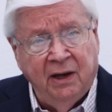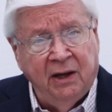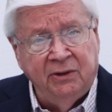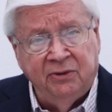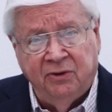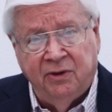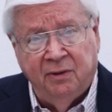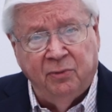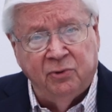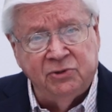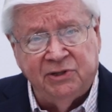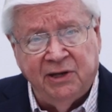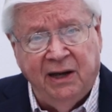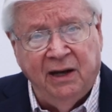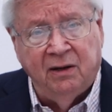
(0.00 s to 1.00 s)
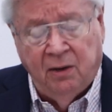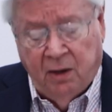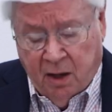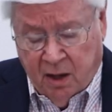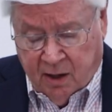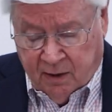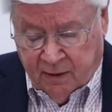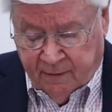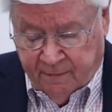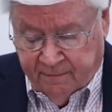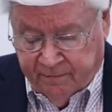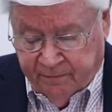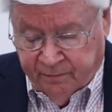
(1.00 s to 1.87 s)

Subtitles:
under the Mosaic law.